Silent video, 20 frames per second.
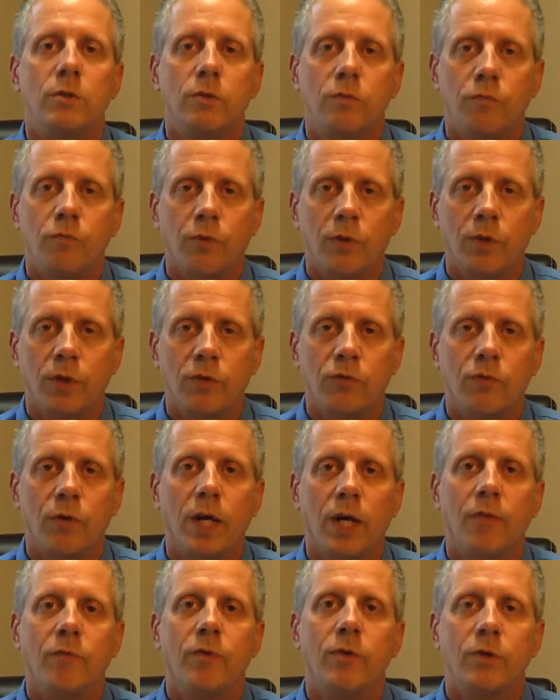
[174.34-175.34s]
for the
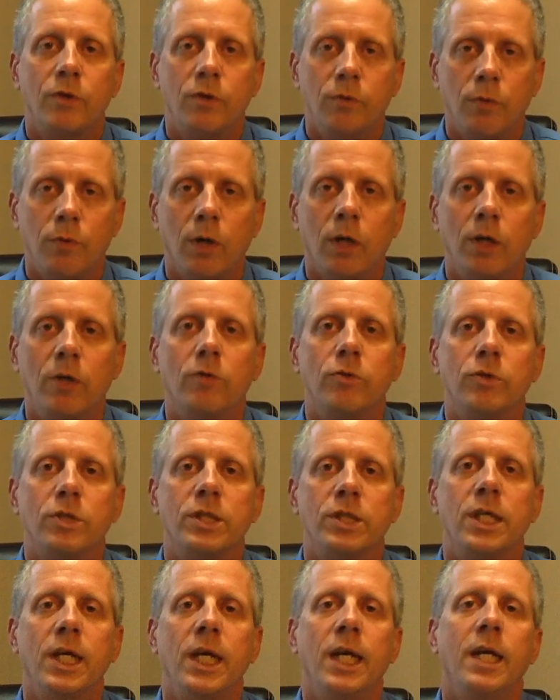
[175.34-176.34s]
driver to
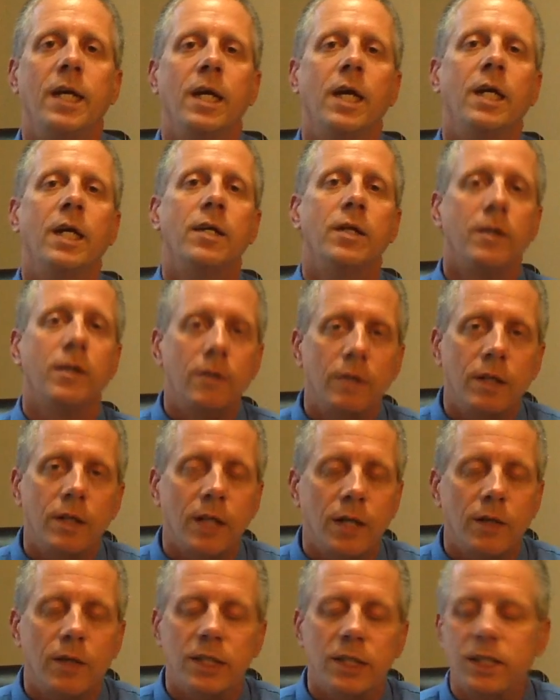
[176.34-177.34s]
understand, and
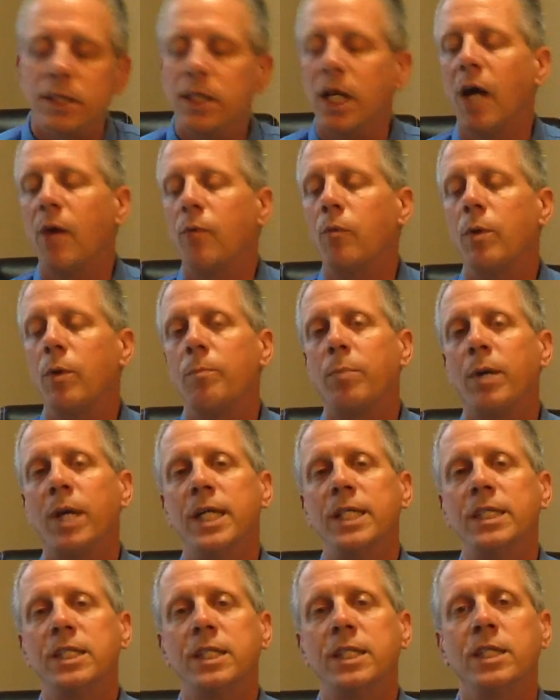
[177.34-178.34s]
it's not
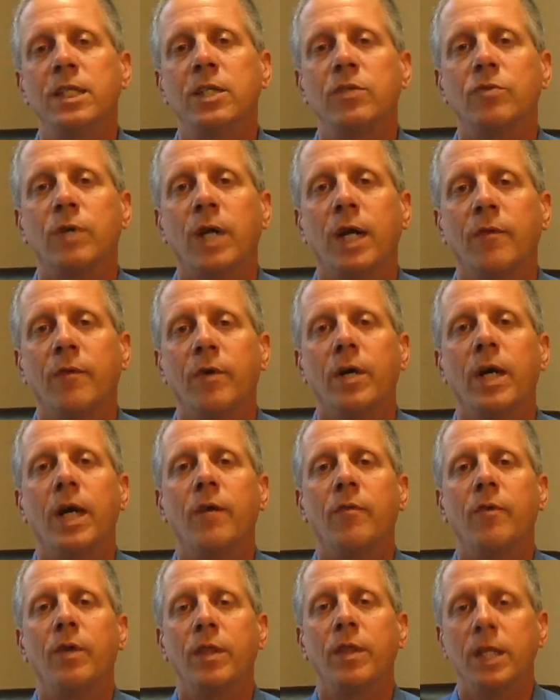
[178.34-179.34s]
replacing the driver.
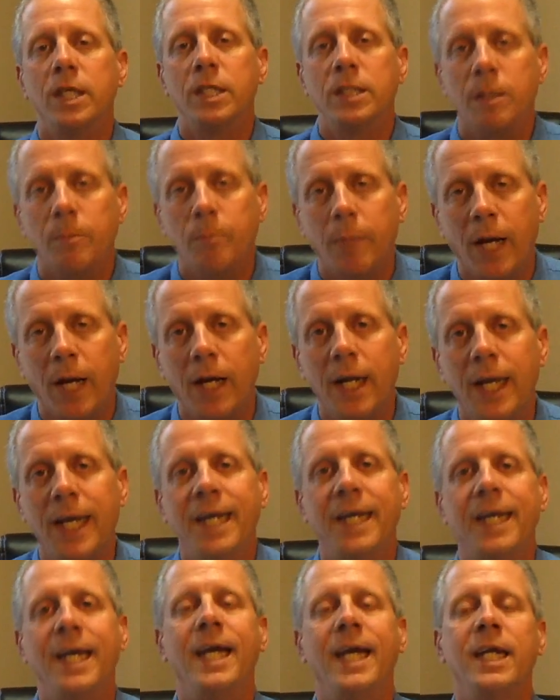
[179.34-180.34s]
Everything's about
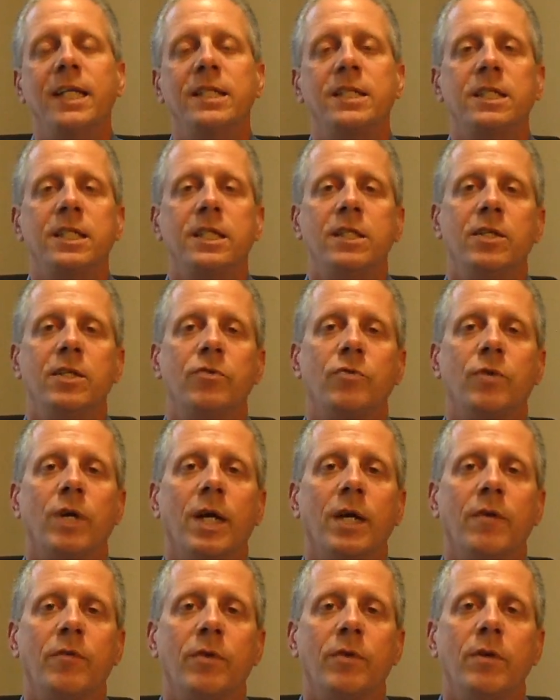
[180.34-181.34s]
enhancing the
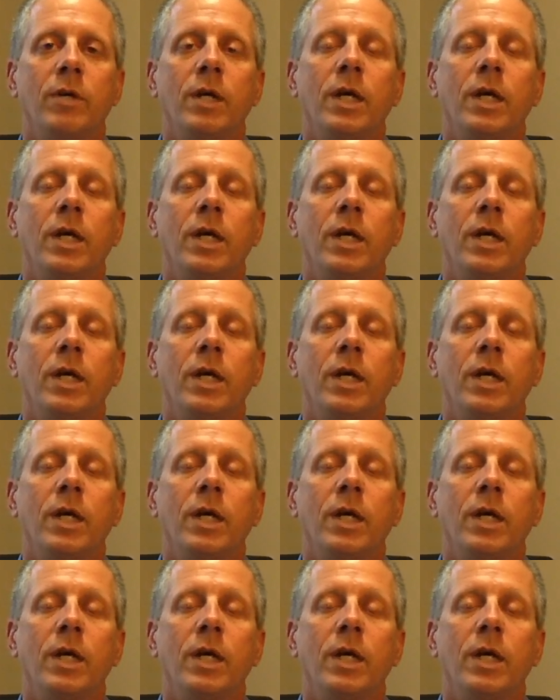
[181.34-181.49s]
driver.